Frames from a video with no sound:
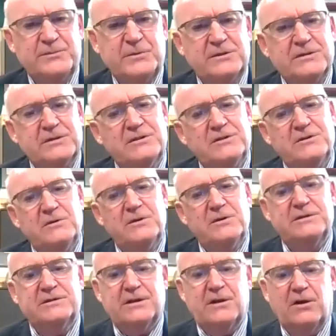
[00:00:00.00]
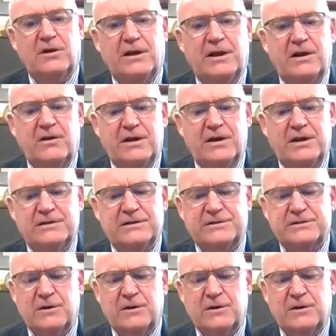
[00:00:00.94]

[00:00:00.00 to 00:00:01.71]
but it's the students in all areas.